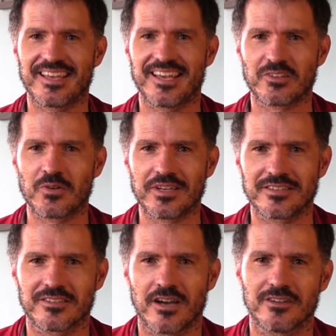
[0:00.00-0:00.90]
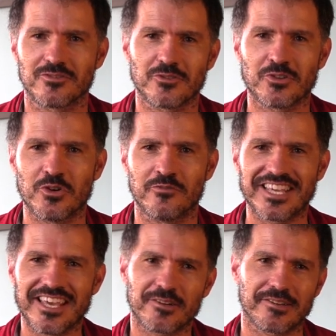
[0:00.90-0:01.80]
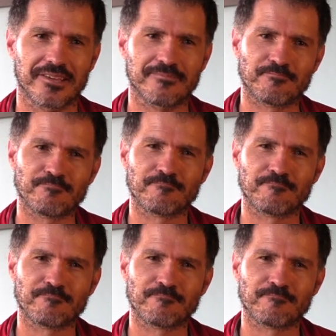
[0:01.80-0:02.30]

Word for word: as long as God doesn't go on vacation again.